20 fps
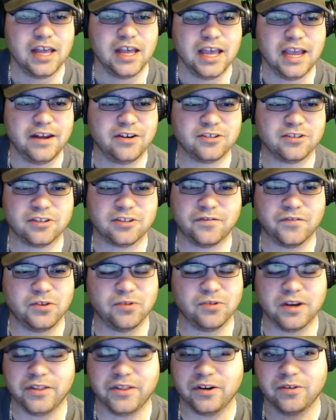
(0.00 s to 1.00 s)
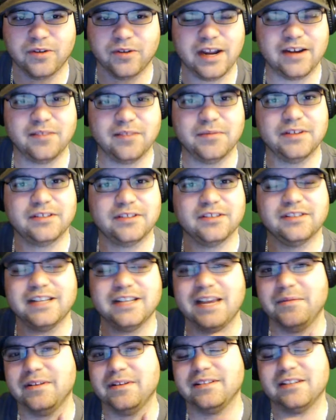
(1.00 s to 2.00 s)
And there's a few other random
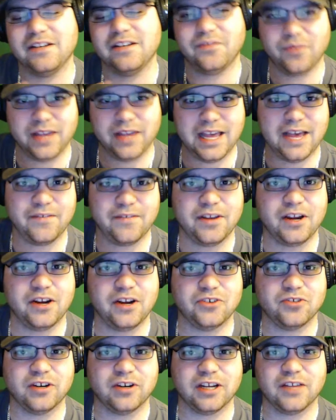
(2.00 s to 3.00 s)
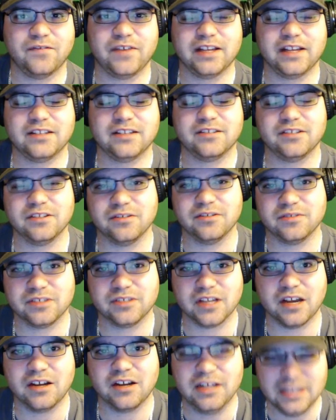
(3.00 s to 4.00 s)
entertainment stuff we have here at Drunk Effects too. So
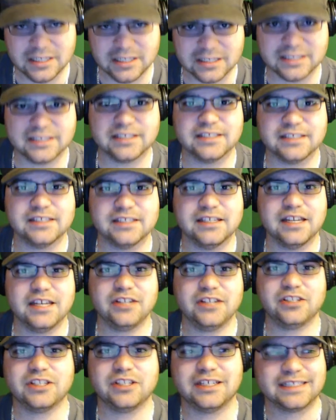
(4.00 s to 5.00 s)
this is Nidge,